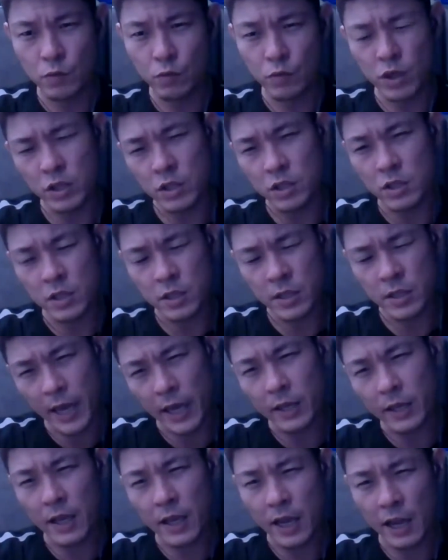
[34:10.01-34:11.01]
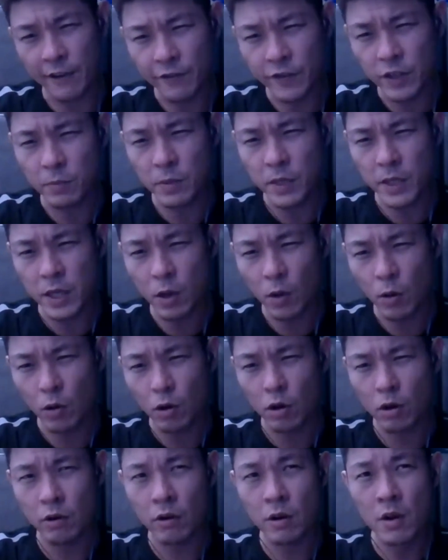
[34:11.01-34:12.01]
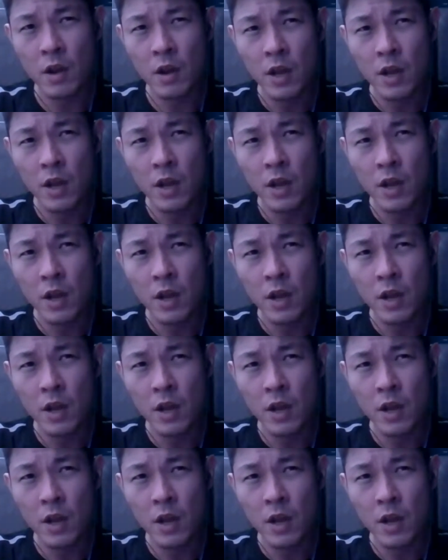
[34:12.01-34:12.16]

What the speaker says: which can comfortably hold